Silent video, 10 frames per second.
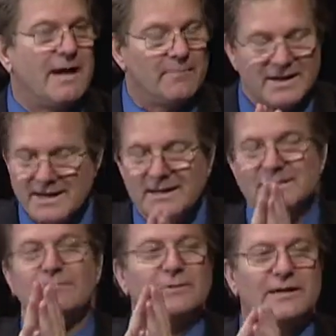But he
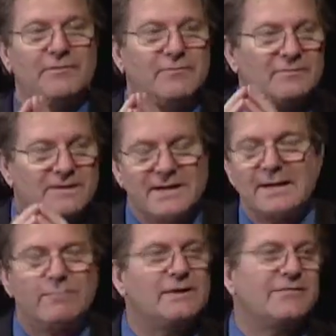doesn't believe. See,
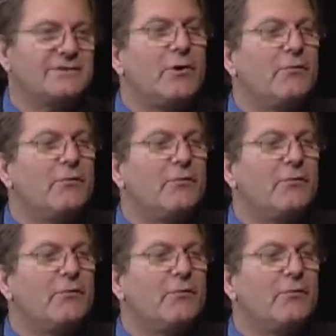he believes in the